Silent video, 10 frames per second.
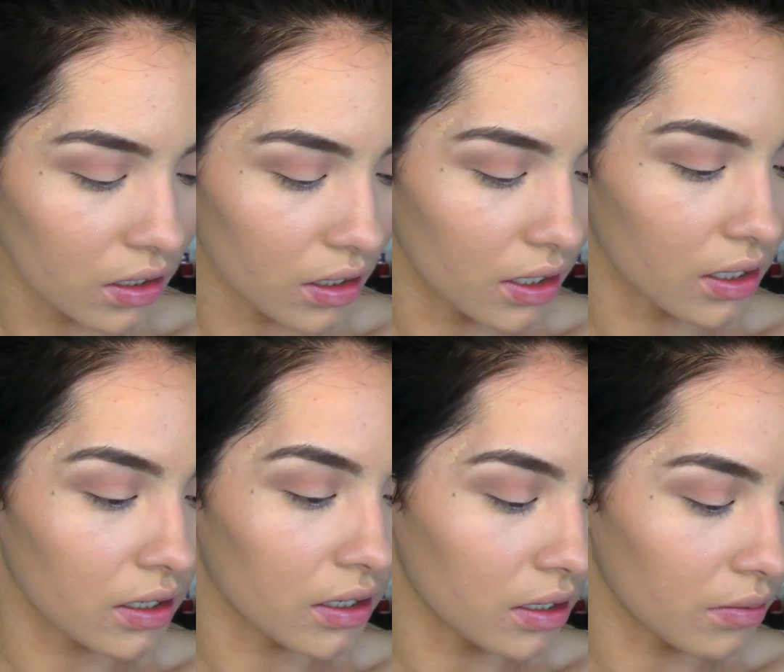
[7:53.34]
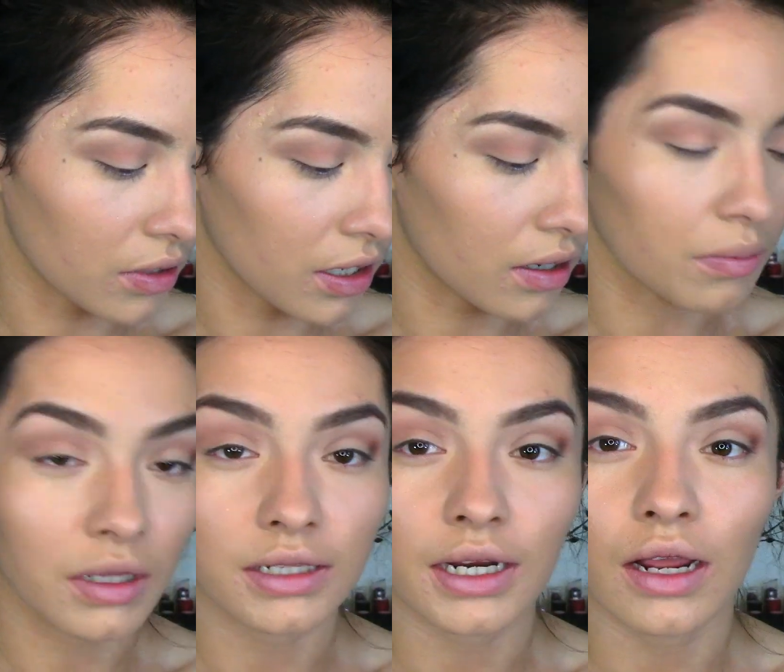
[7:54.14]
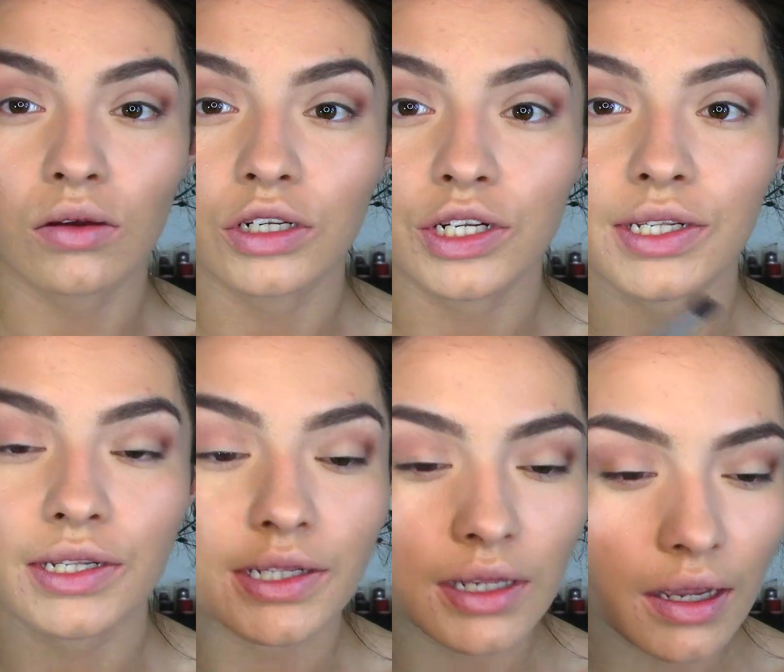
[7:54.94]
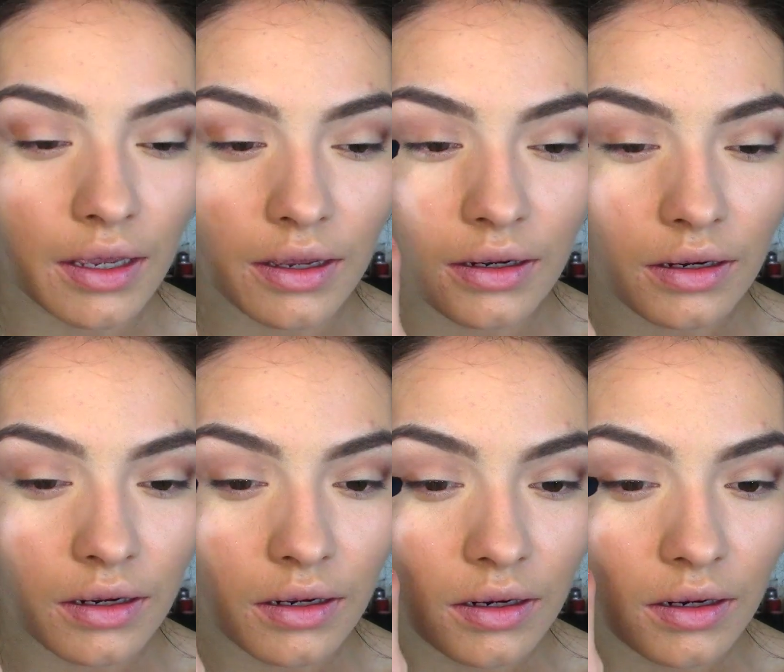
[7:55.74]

And I'm going to blend it out in just a second.